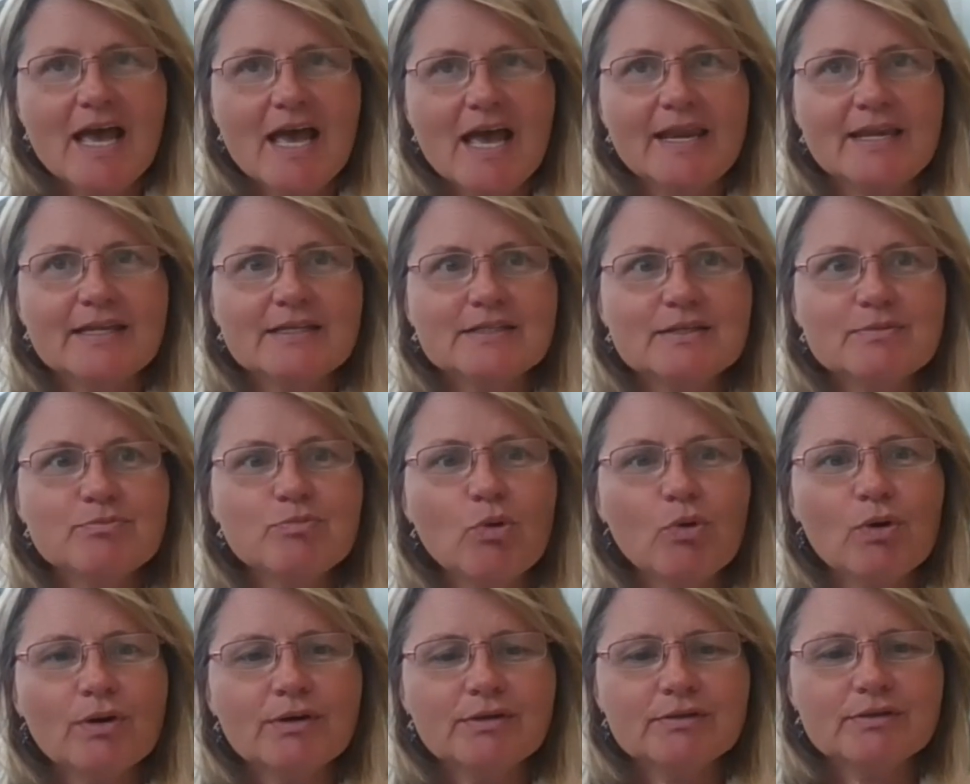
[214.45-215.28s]
And it's
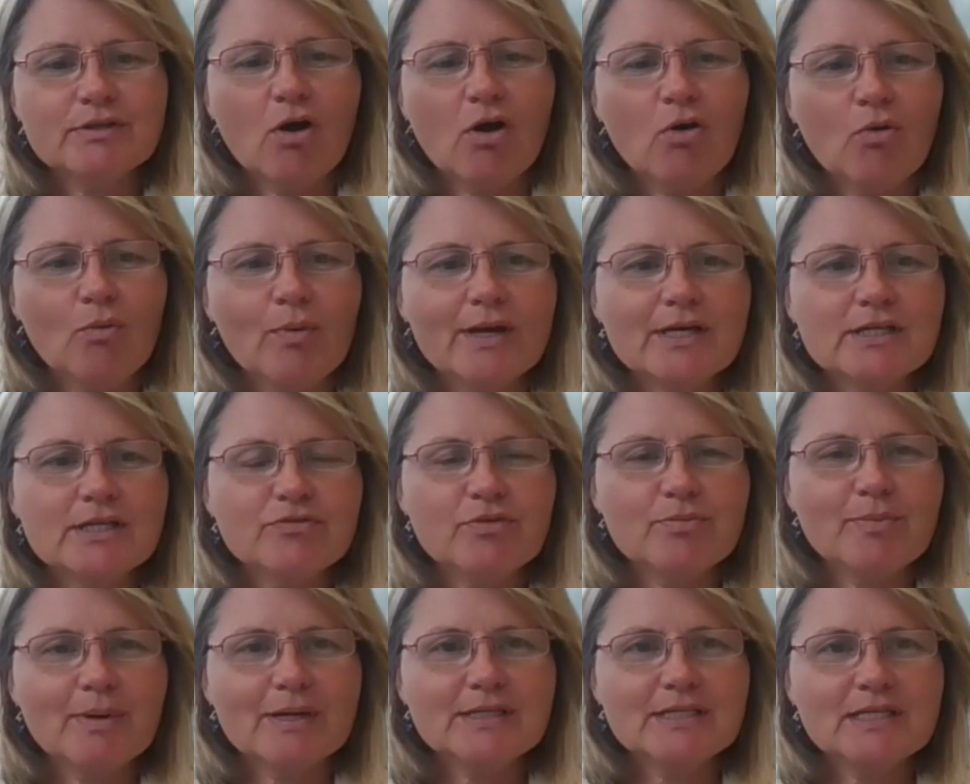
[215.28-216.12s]
important to always,
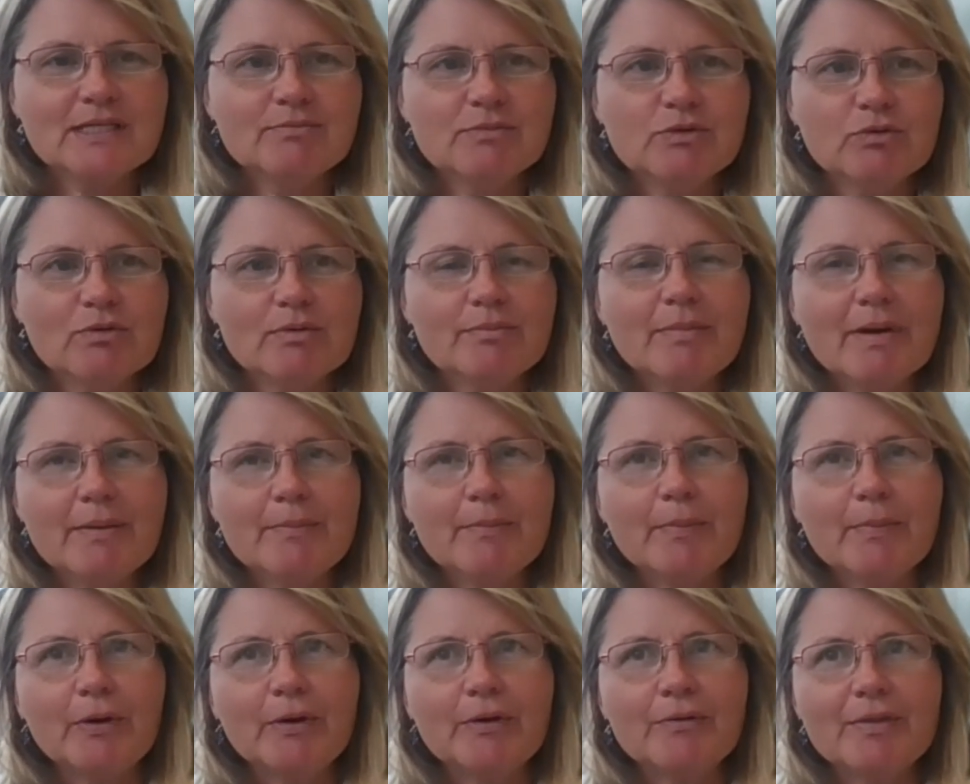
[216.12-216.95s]
for my team, to
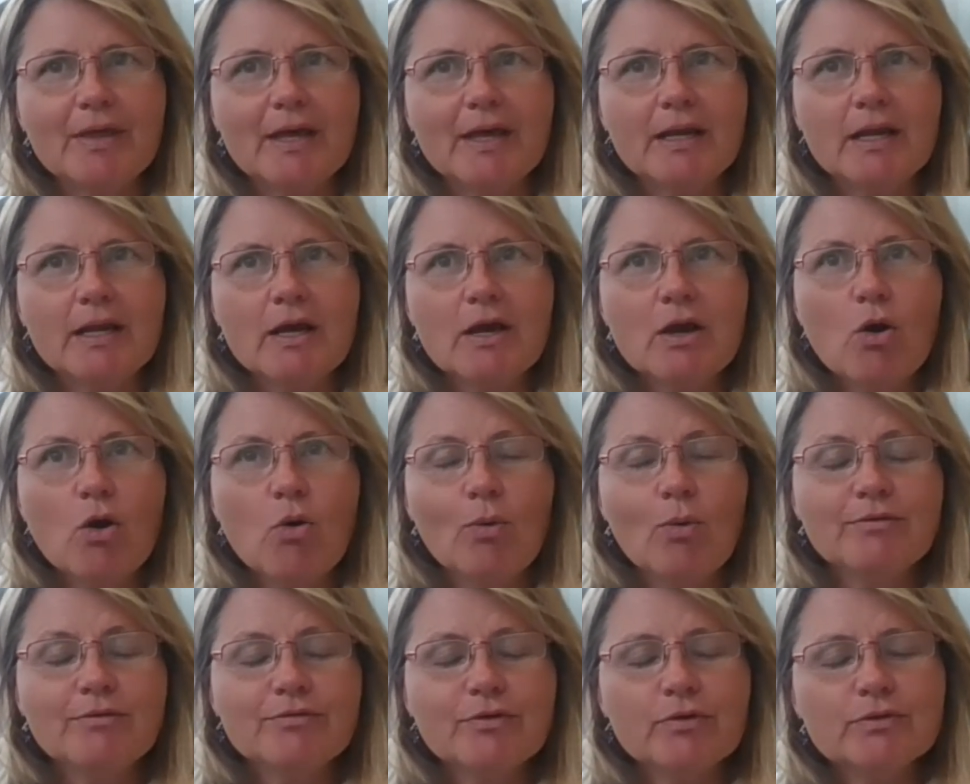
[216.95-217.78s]
remember that
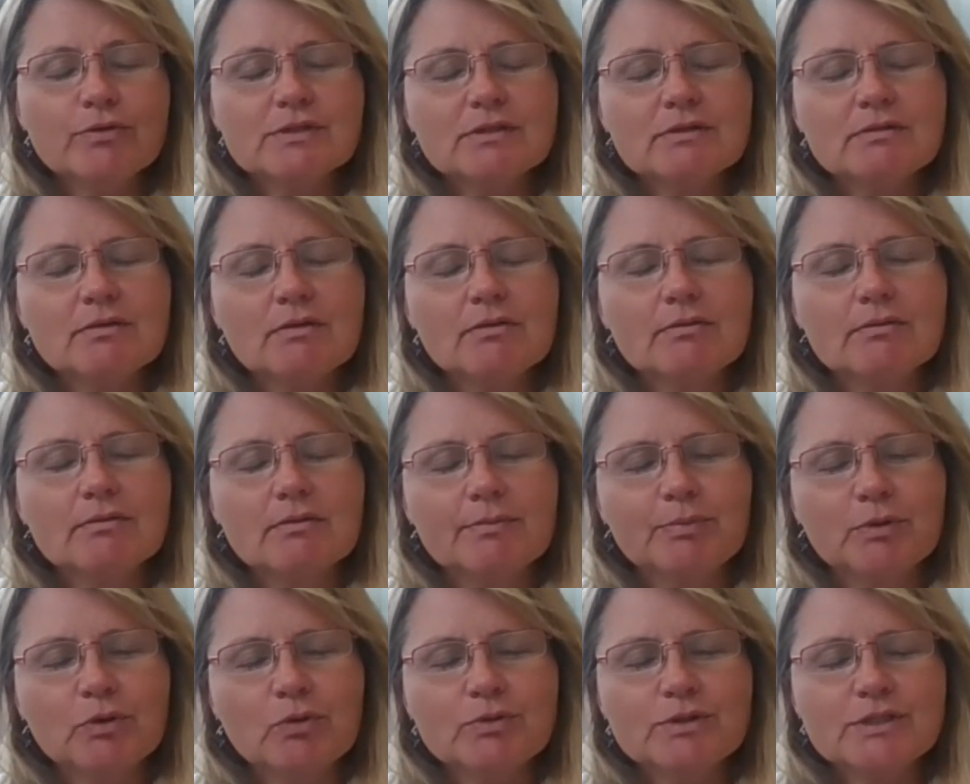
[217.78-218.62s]
when folks
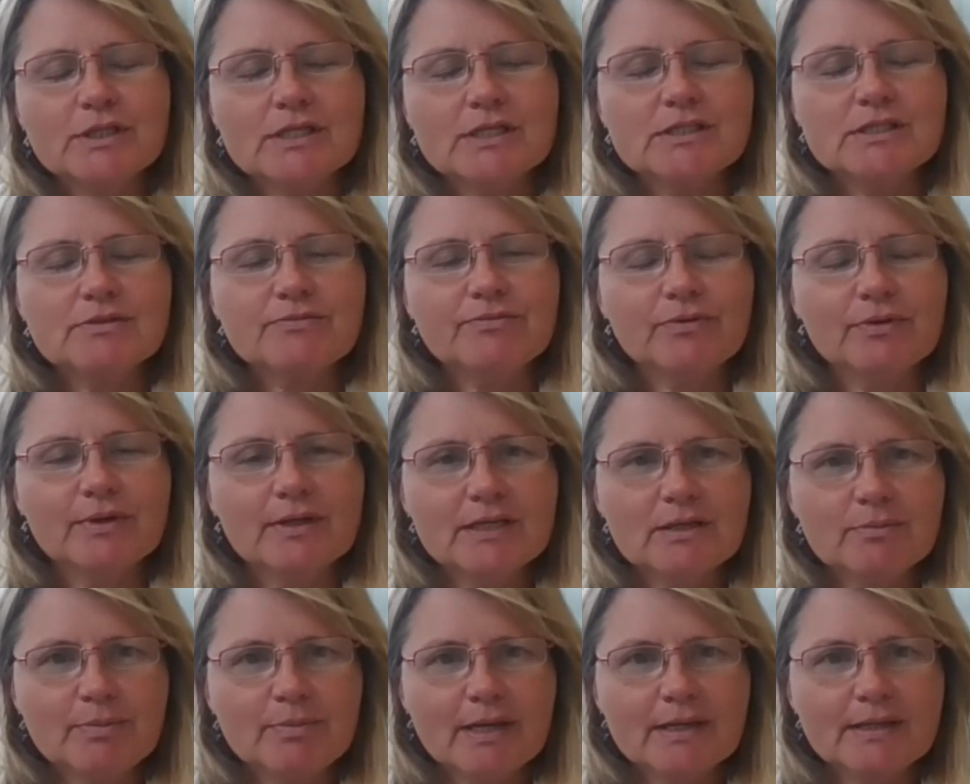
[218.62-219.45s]
approach us for
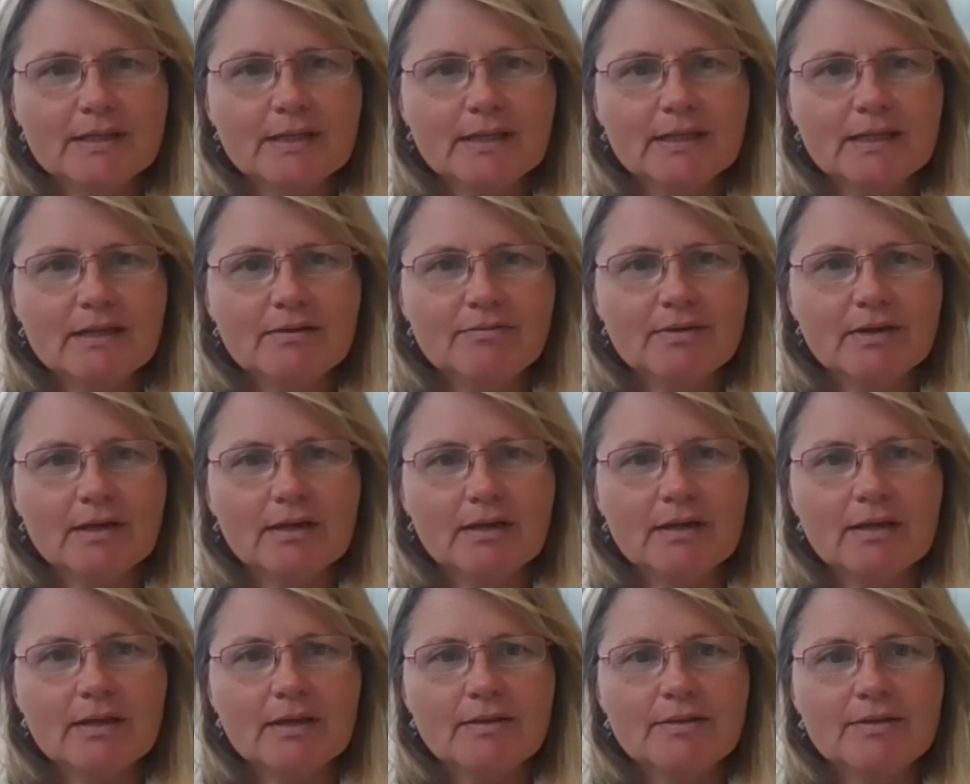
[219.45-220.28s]
independent
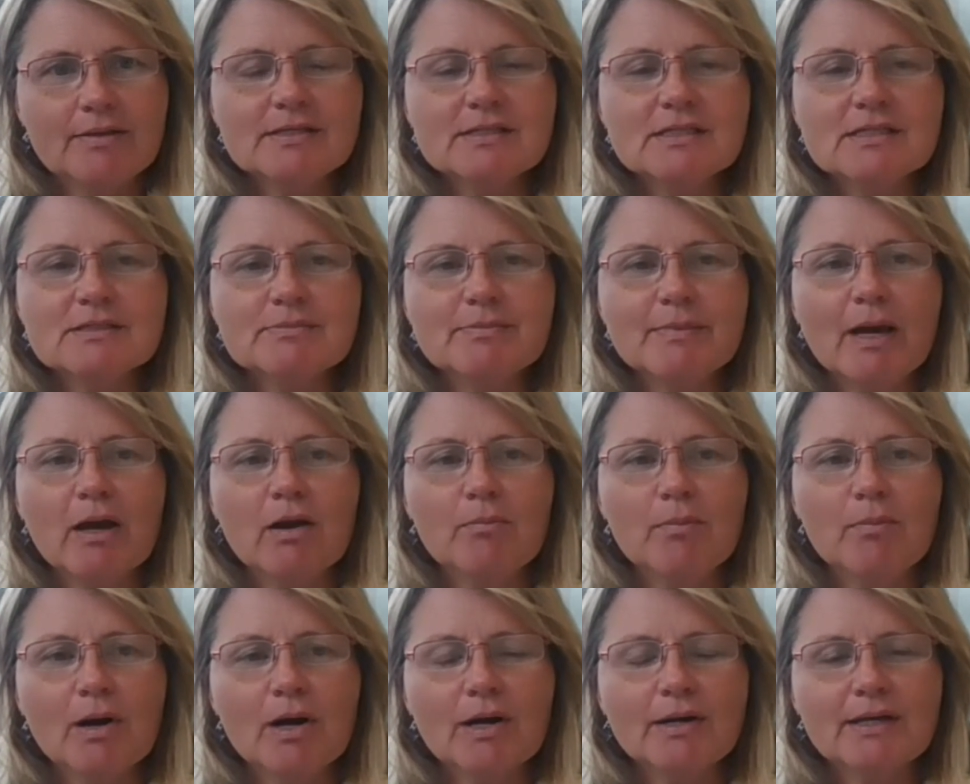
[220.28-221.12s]
living, this is
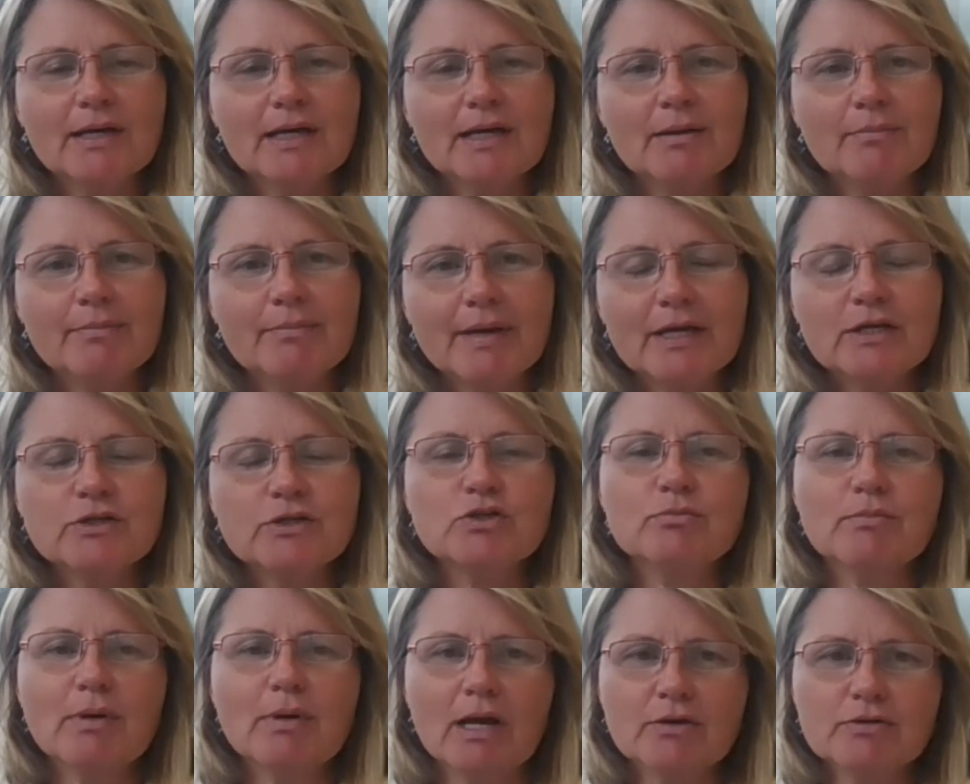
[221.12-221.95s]
marking a
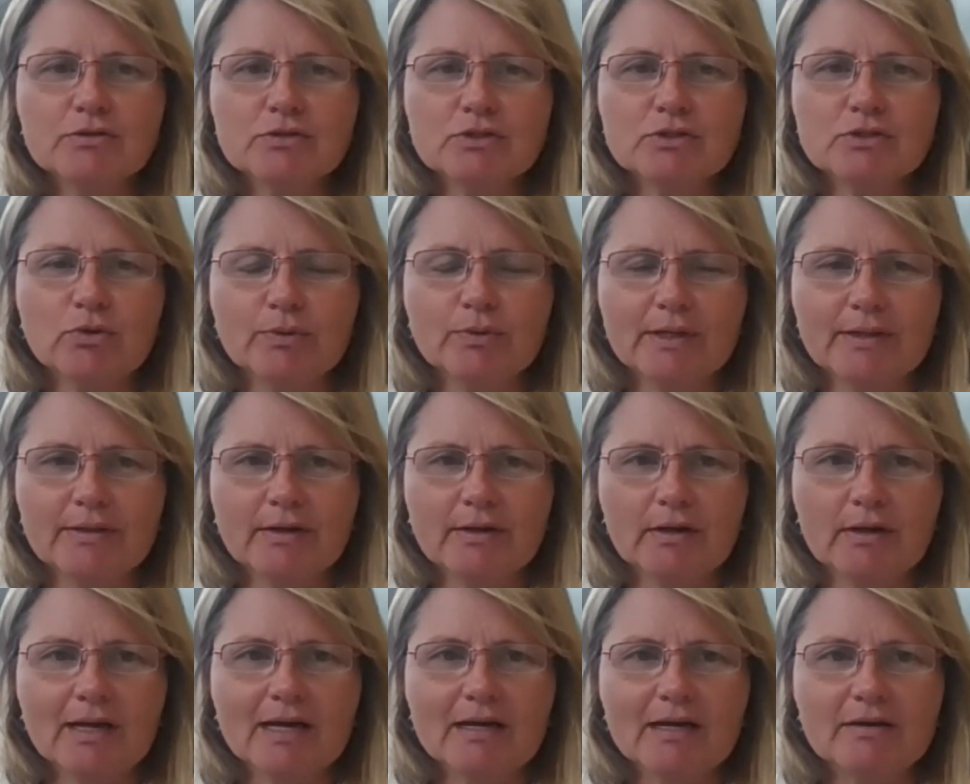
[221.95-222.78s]
major milestone in
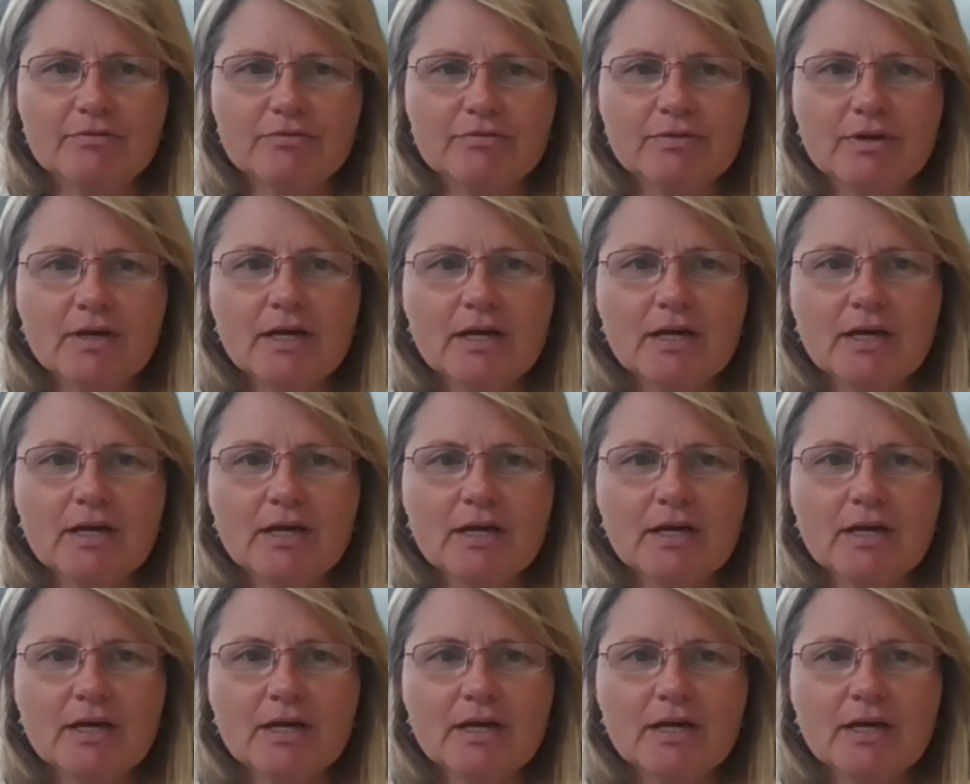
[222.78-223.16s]
their life.